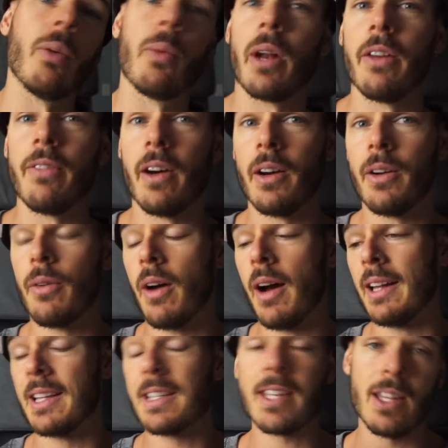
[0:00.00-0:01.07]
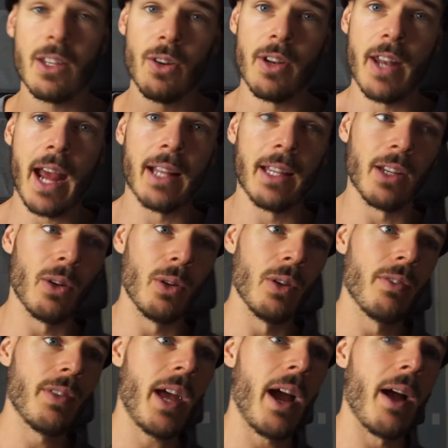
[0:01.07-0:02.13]
whatever, right? Let's say that you're nailing all
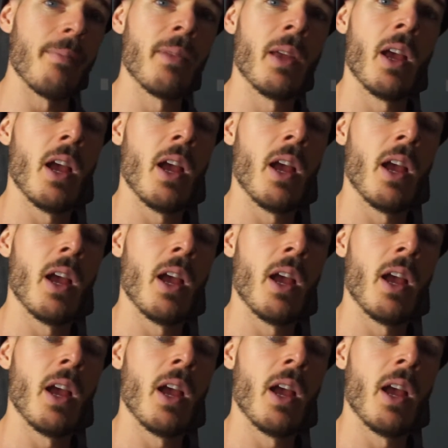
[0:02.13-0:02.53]
of that.